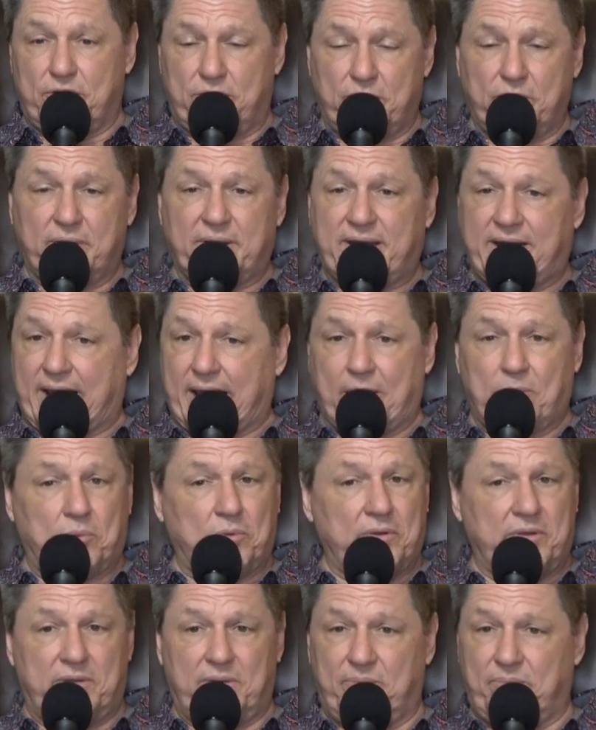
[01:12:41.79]
do it, I
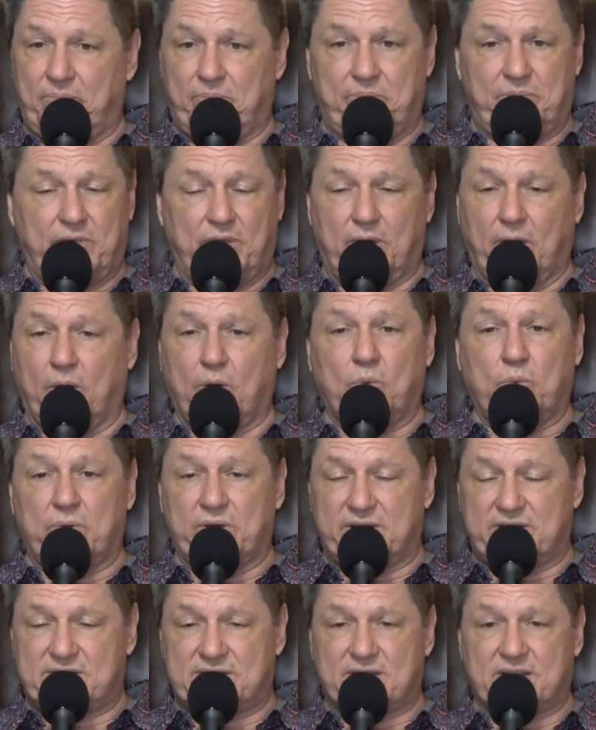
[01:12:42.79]
wouldn't go
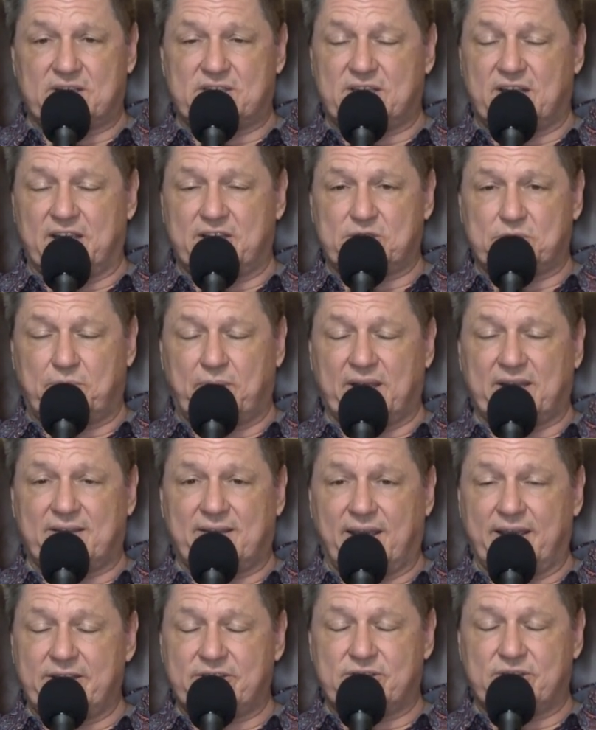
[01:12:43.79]
with such
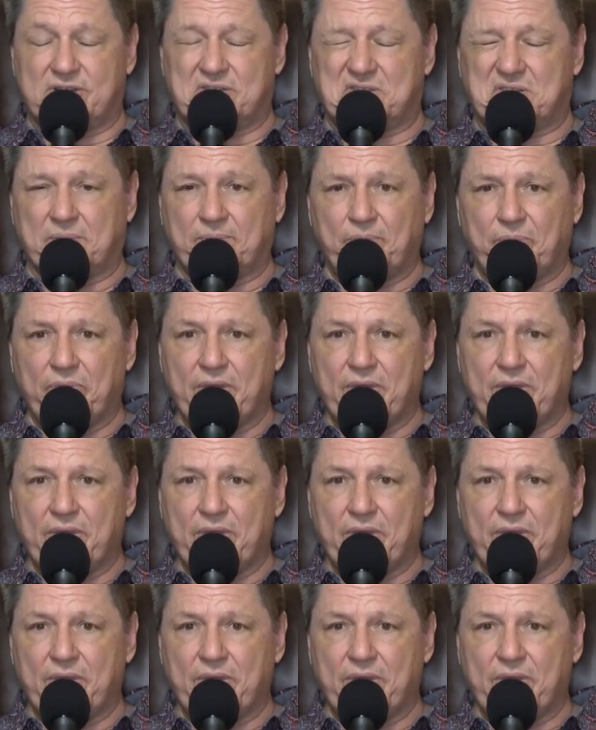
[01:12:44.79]
expectations.